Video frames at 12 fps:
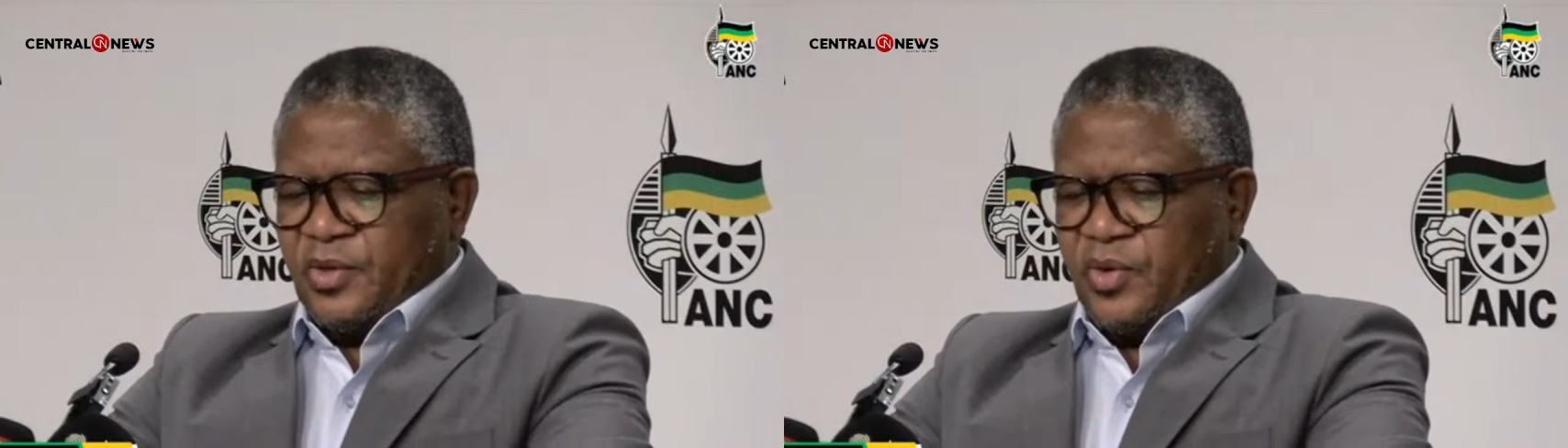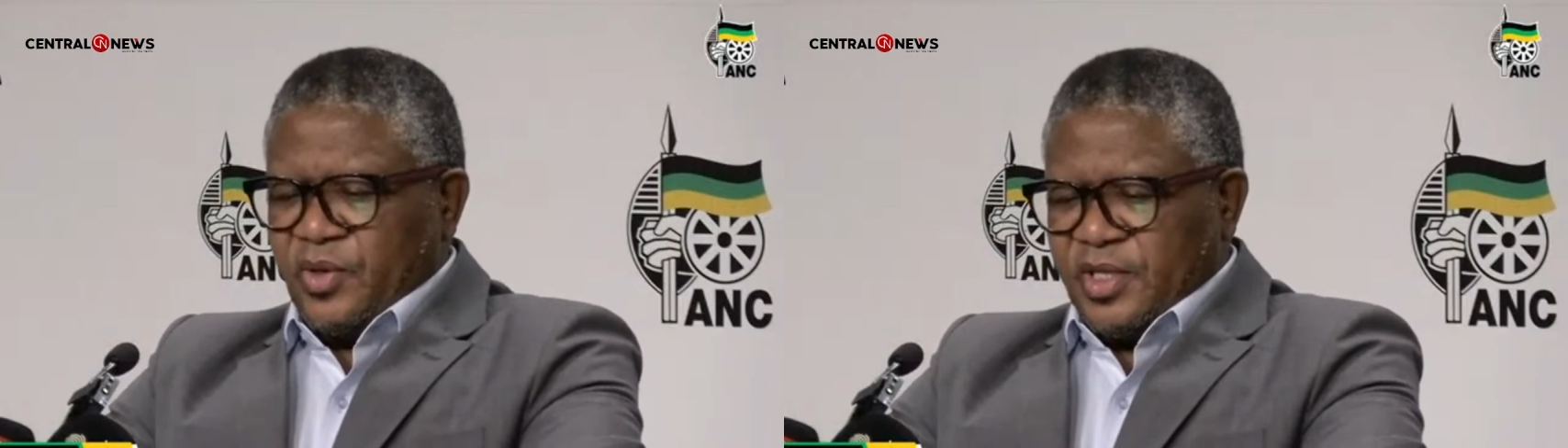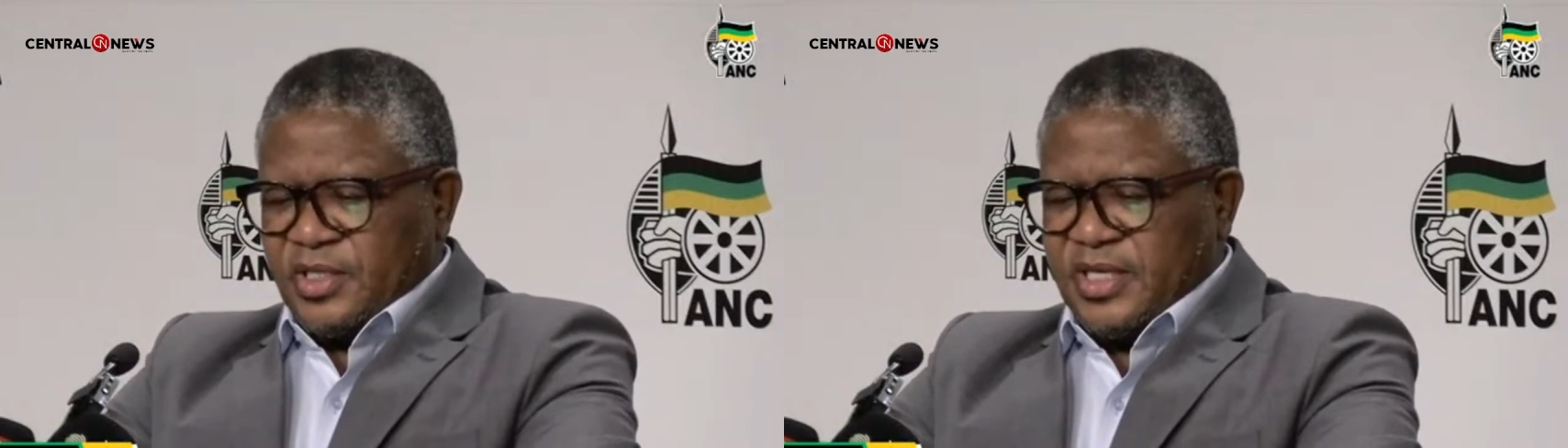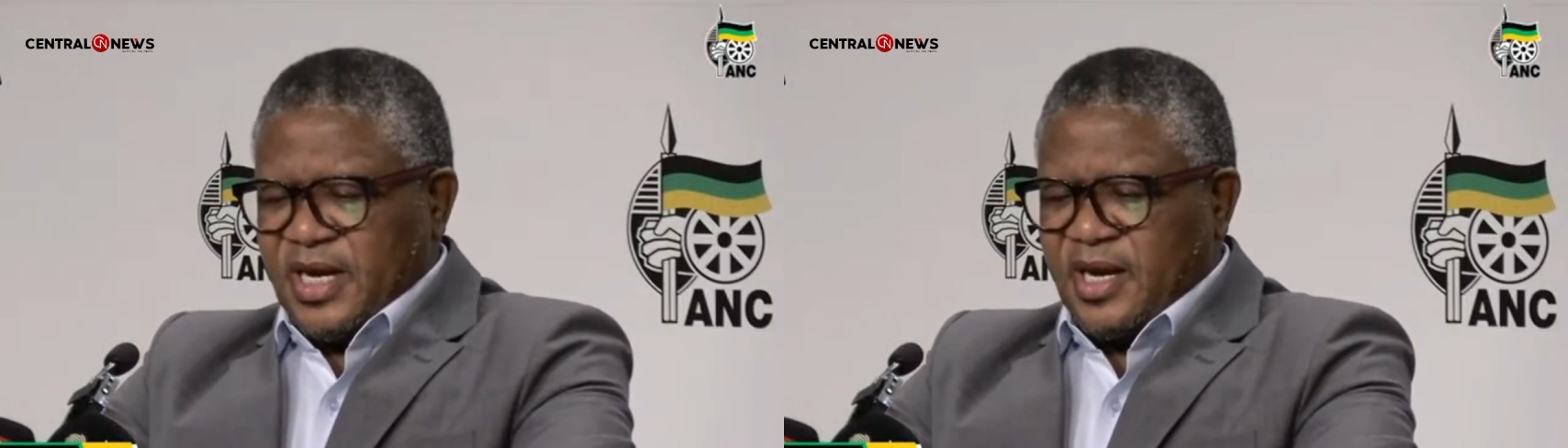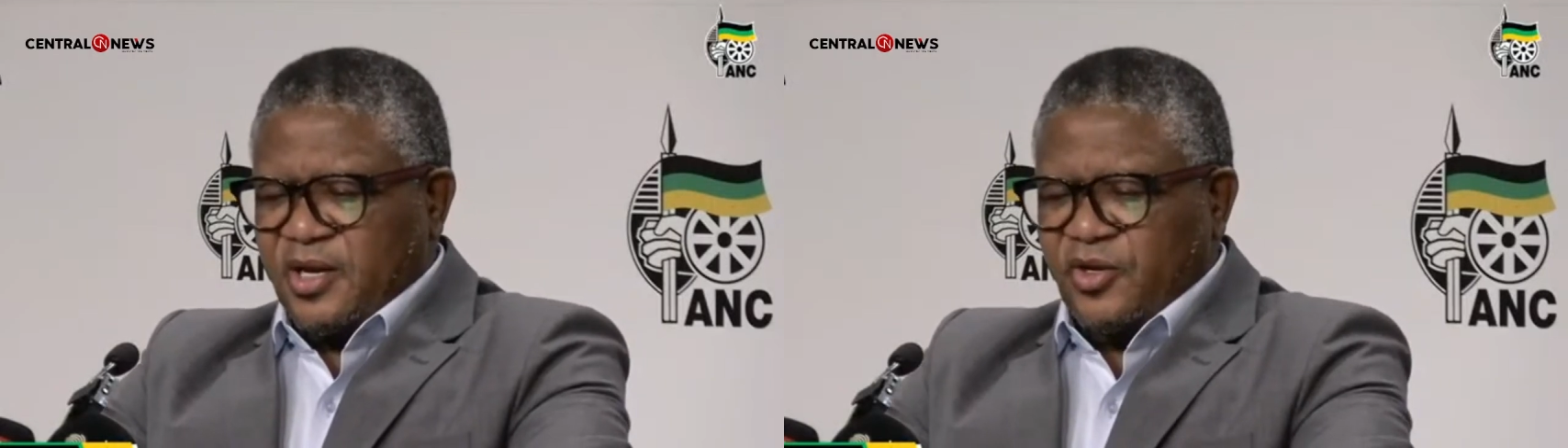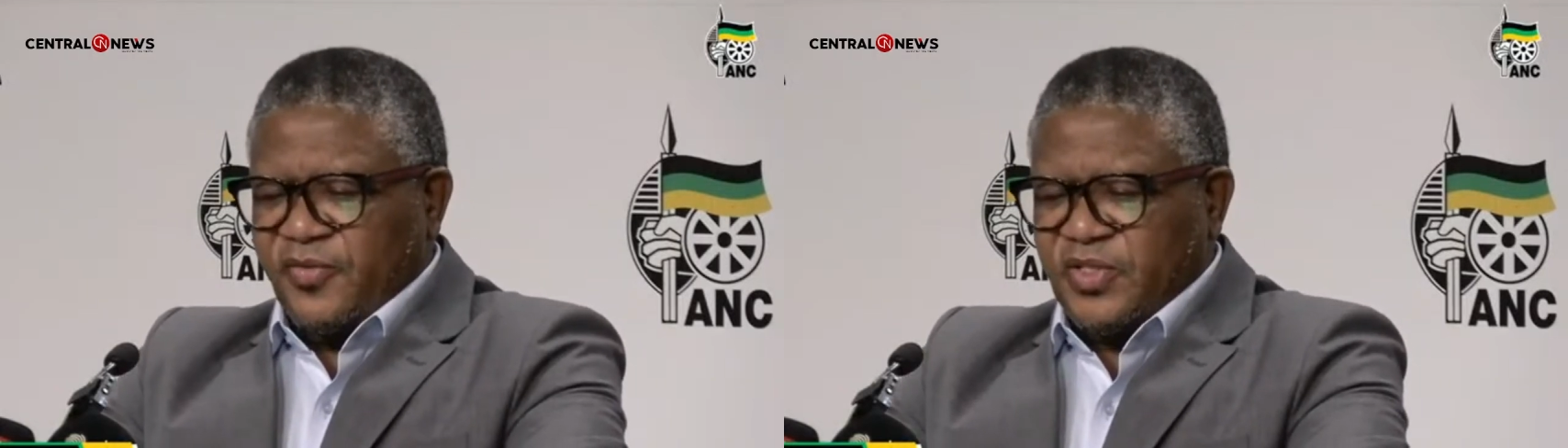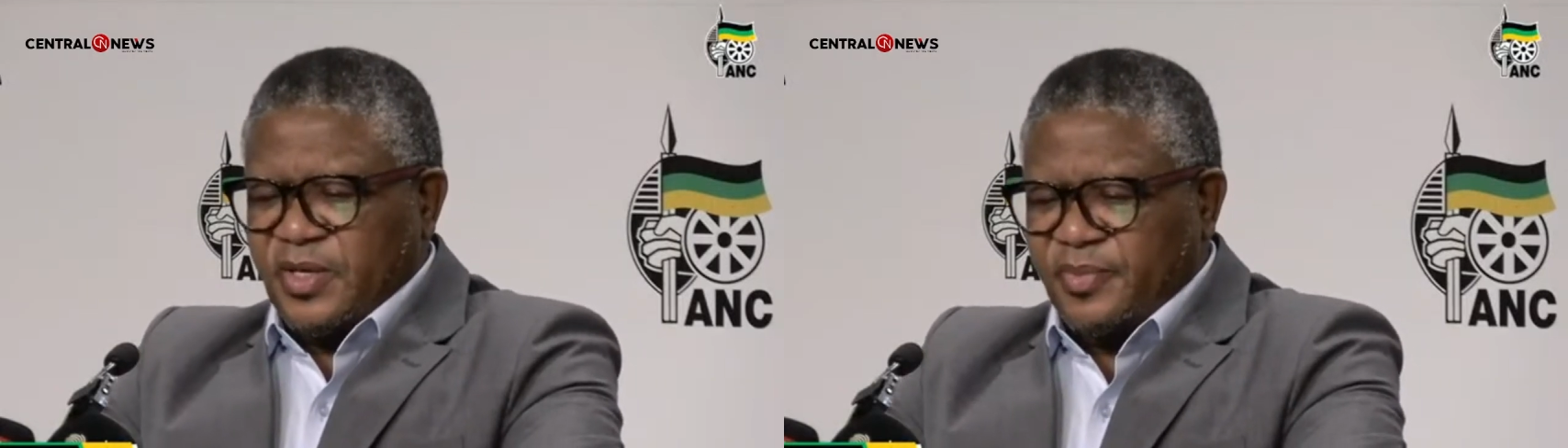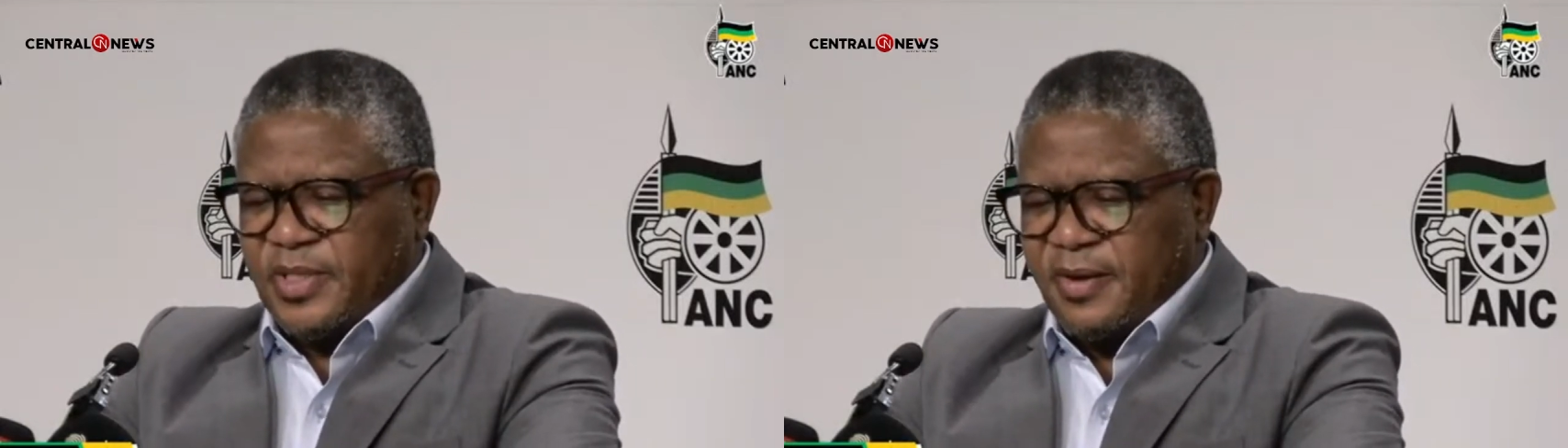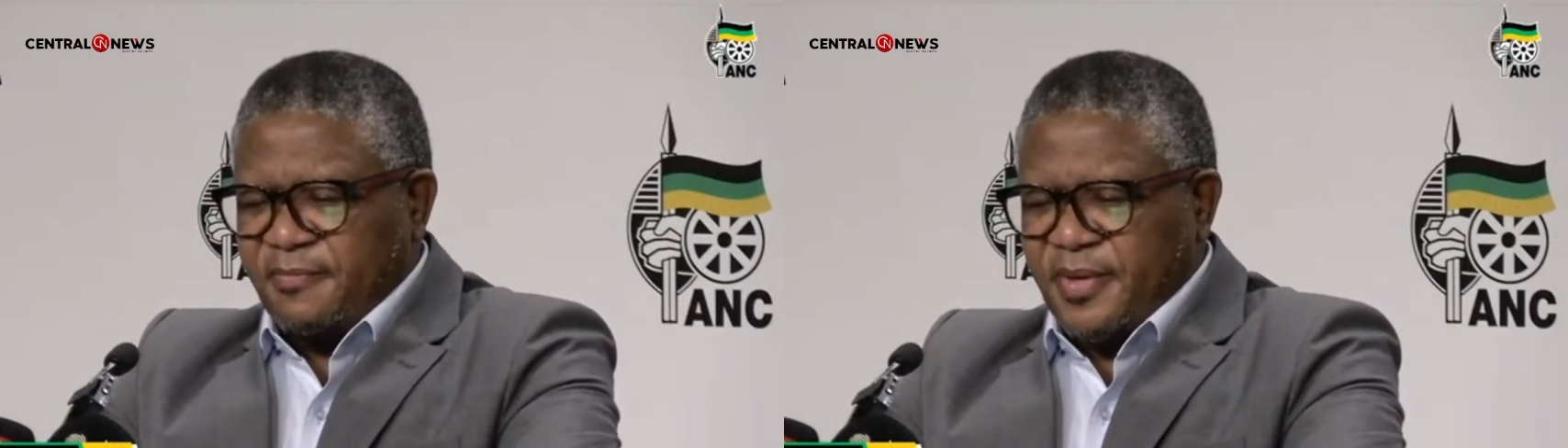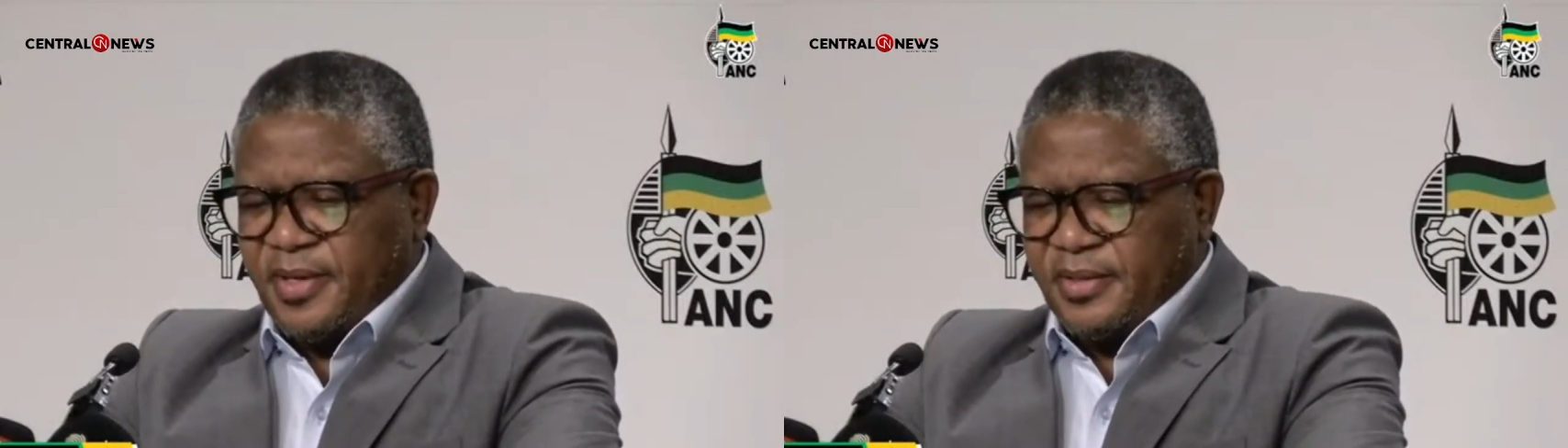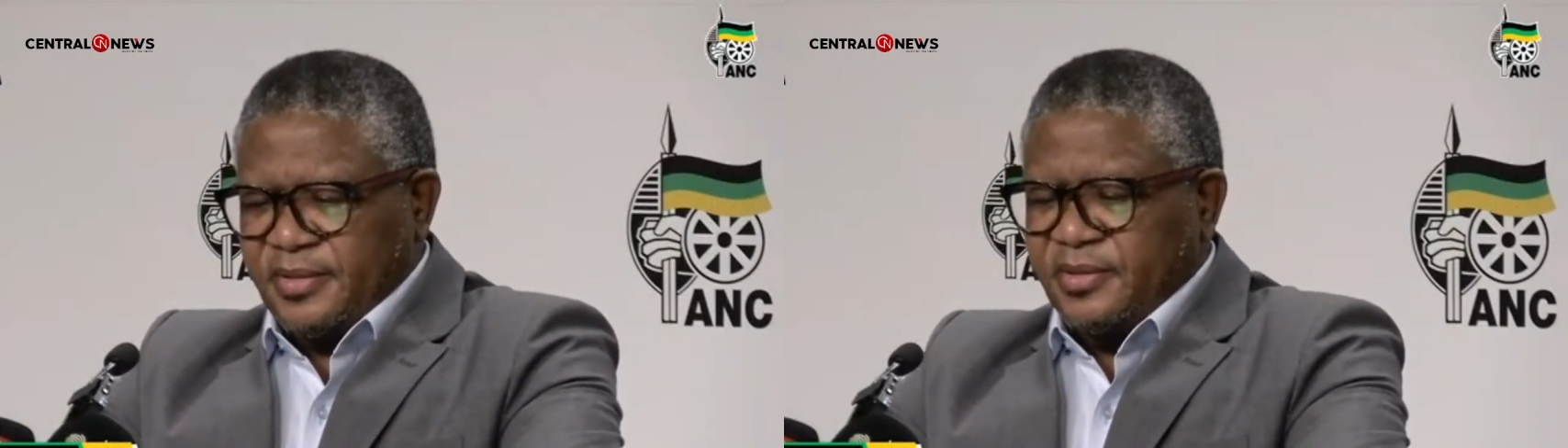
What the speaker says: On the 2nd of September,